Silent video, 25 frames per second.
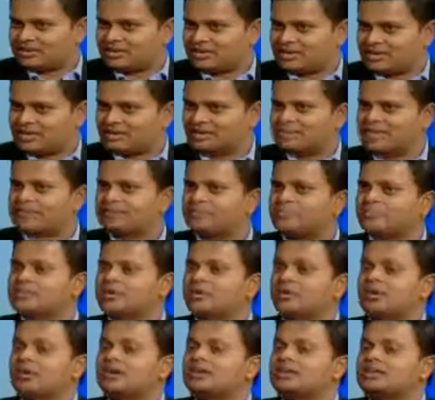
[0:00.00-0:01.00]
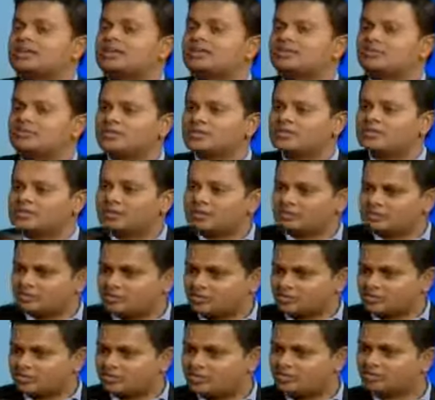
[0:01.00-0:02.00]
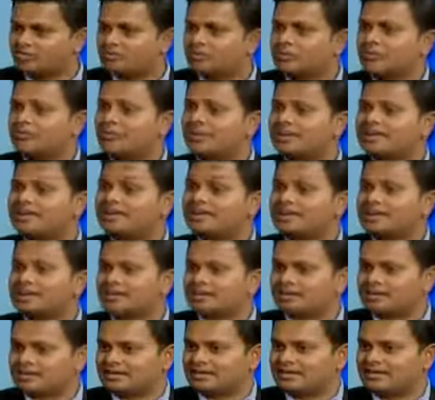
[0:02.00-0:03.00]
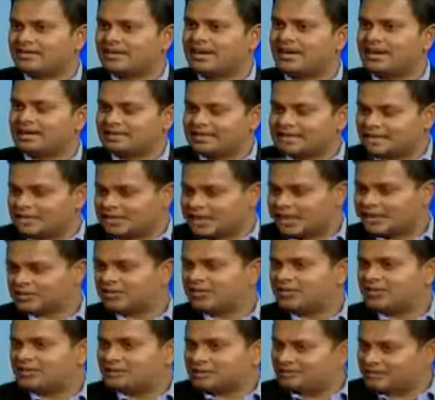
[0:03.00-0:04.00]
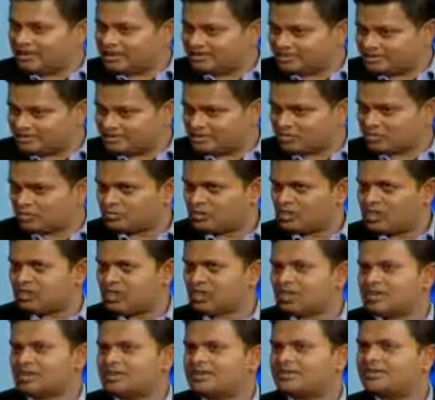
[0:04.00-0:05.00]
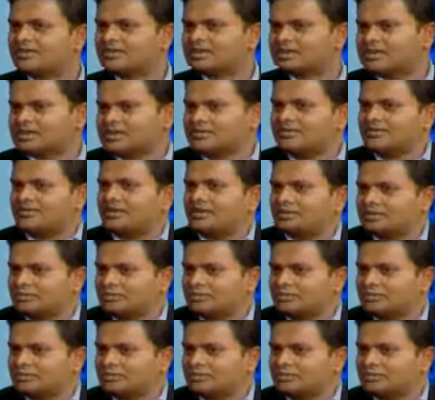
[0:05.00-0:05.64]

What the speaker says: Then the priorities of different institutions will be very clear, and they can actually invest in those priorities and deliver on those